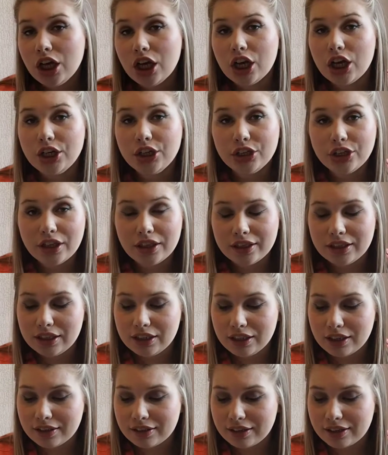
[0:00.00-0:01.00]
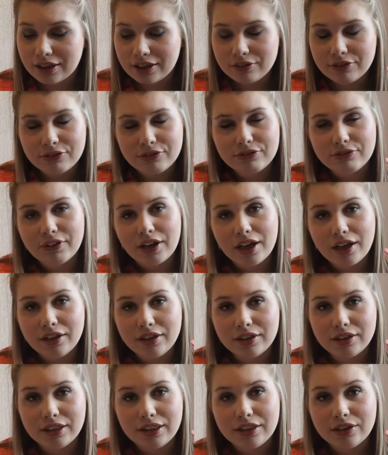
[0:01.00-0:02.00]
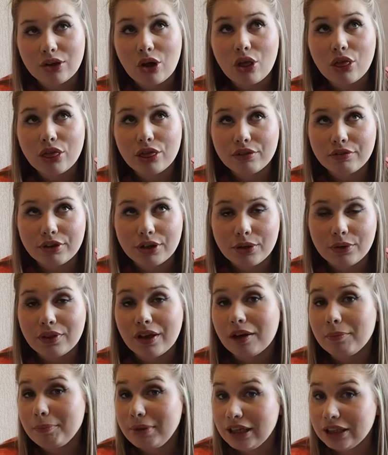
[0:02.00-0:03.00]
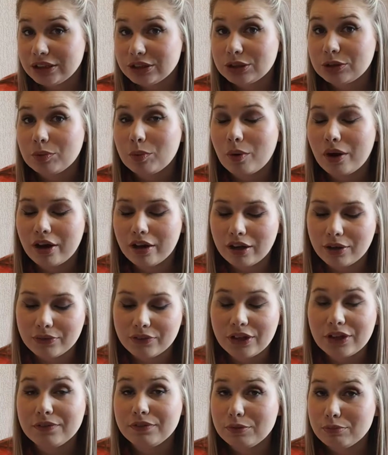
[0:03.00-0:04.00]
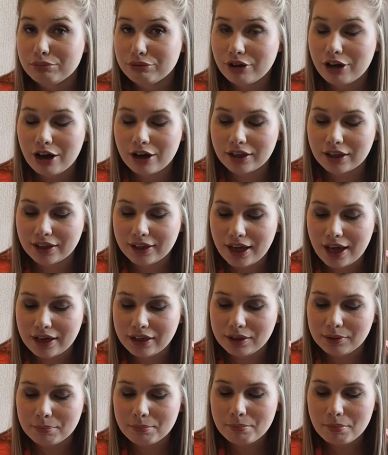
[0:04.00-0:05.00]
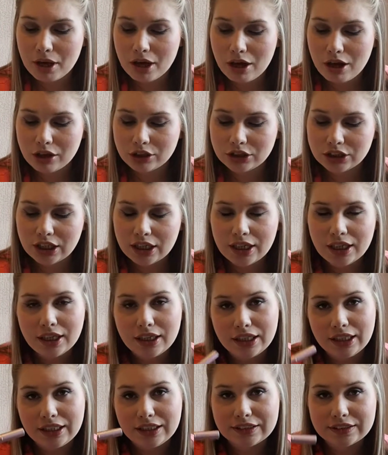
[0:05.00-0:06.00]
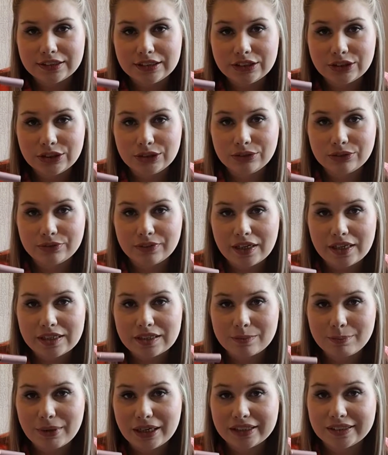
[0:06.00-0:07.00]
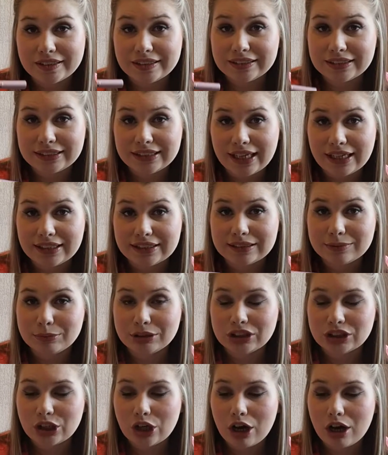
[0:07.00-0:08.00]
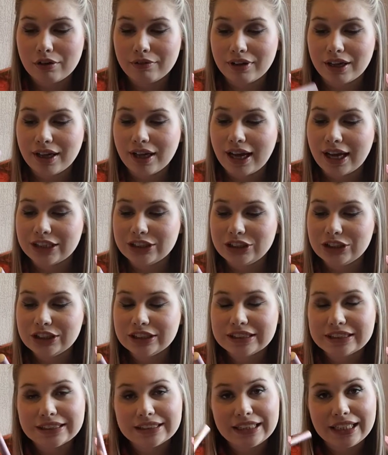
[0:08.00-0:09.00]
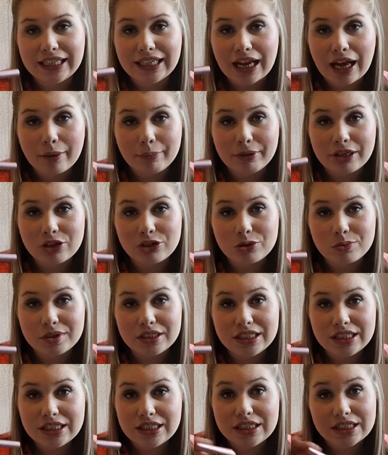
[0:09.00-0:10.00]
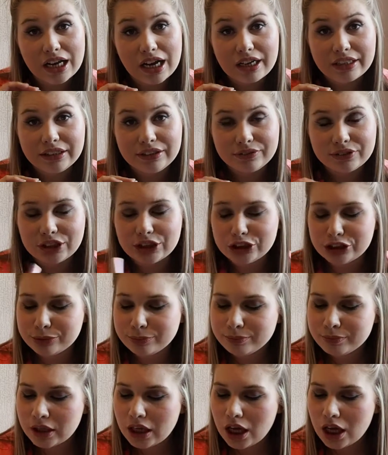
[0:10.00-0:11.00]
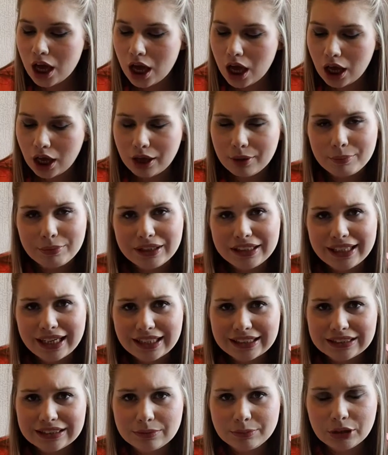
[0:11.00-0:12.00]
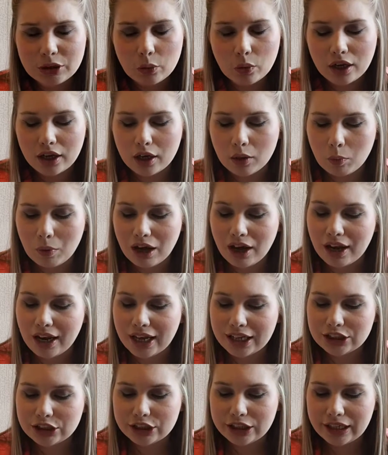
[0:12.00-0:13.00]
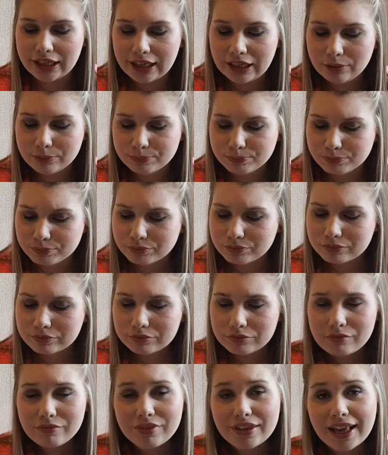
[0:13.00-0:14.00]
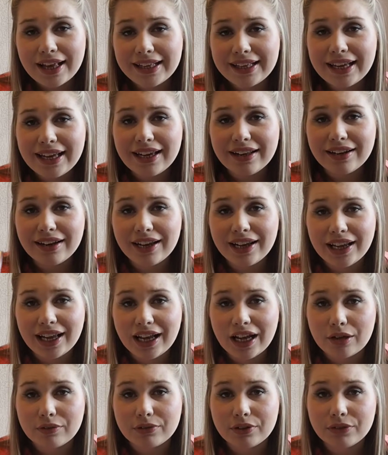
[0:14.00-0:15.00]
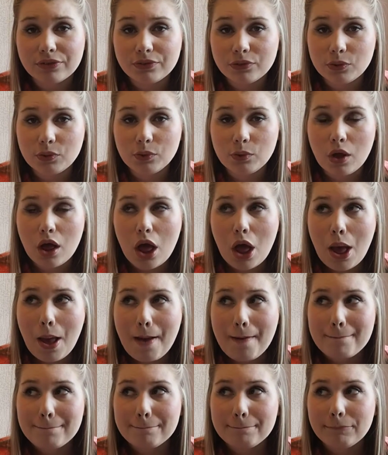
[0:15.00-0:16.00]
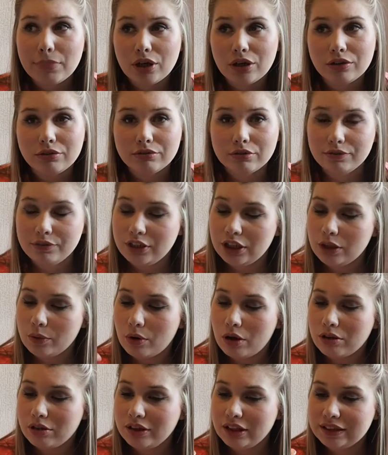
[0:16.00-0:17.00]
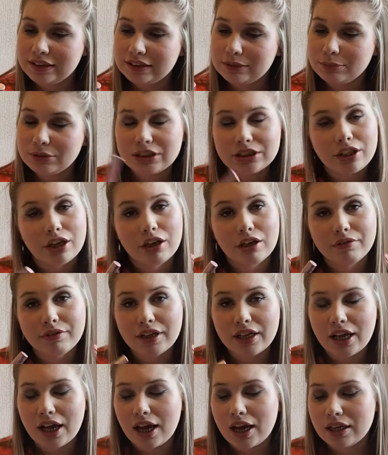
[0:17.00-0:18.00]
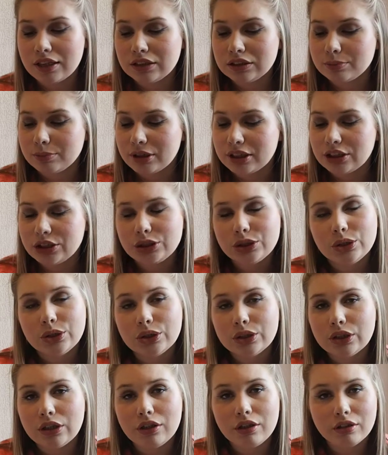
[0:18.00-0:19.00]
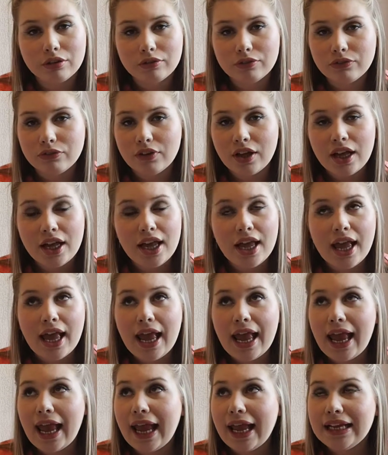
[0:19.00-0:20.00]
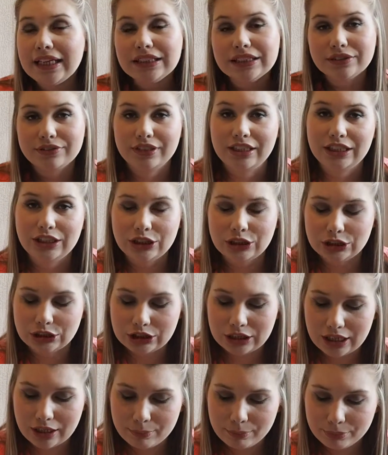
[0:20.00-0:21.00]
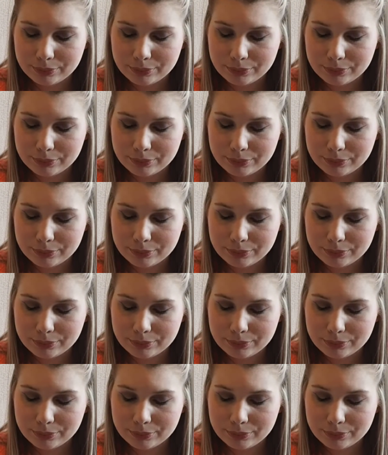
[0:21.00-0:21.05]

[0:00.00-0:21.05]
Another thing that I finally got through that I picked up while I was over in Prague again in March is the Too Faced Better Than Sex mascara. As you can see, I picked up a teeny tiny version, but it lasted me quite a while actually. Again, I have a full blog review on this mascara and my love-hate relationship.